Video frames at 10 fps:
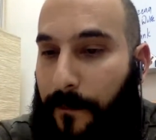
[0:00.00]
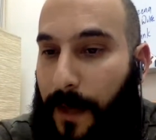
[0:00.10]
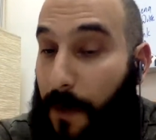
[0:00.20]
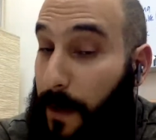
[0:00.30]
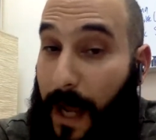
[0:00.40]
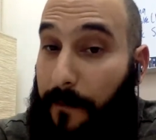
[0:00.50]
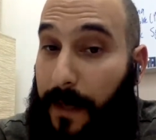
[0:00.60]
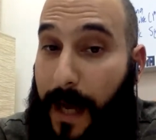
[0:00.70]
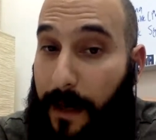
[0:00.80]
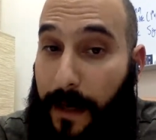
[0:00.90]
And we haven't
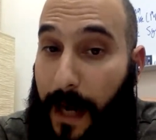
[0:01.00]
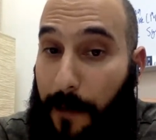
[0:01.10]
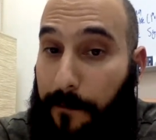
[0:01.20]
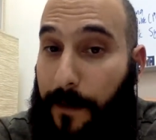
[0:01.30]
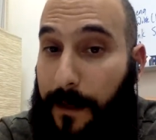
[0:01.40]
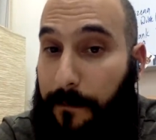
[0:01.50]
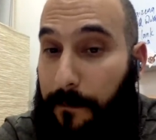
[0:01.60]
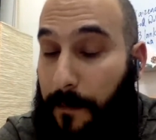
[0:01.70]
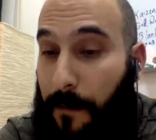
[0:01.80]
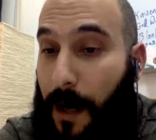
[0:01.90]
had an Alfred
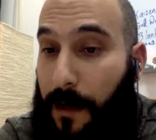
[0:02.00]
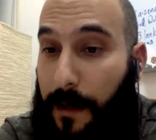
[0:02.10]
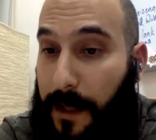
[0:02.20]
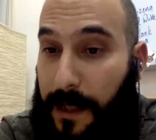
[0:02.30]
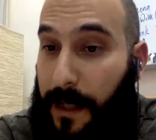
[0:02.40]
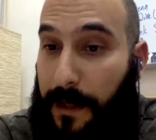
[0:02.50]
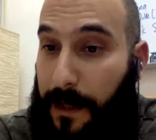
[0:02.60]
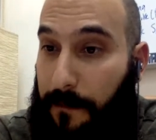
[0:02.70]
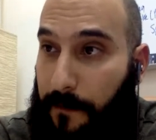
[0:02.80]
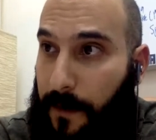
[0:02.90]
monarch
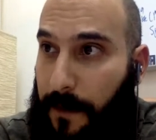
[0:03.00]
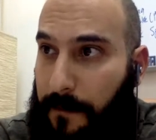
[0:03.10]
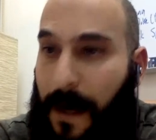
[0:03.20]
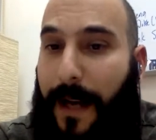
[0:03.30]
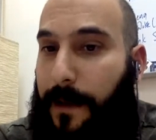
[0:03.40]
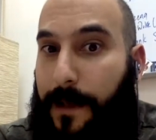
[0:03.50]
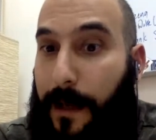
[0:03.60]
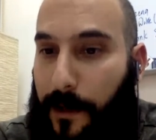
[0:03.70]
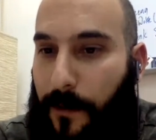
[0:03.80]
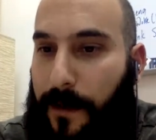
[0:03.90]
since the 9th
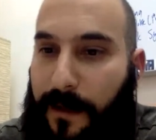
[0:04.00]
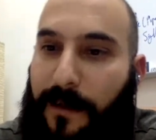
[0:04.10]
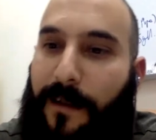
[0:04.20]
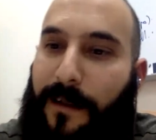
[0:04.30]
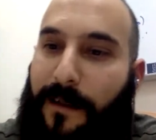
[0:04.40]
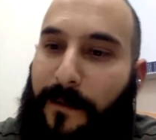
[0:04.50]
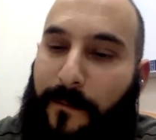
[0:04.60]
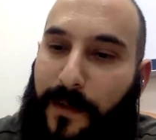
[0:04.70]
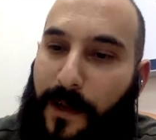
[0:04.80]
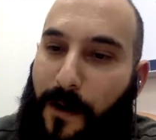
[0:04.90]
century.
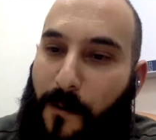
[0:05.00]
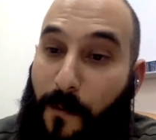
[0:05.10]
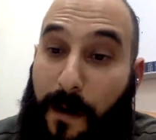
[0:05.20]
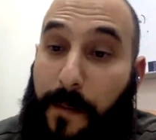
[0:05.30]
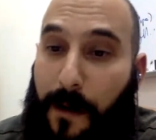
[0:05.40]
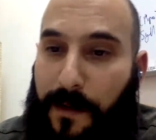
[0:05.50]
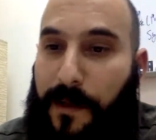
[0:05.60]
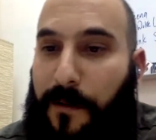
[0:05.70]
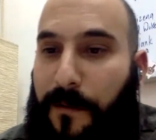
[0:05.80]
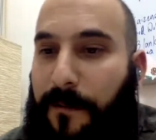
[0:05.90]
So we're about
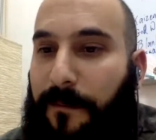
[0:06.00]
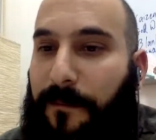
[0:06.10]
due.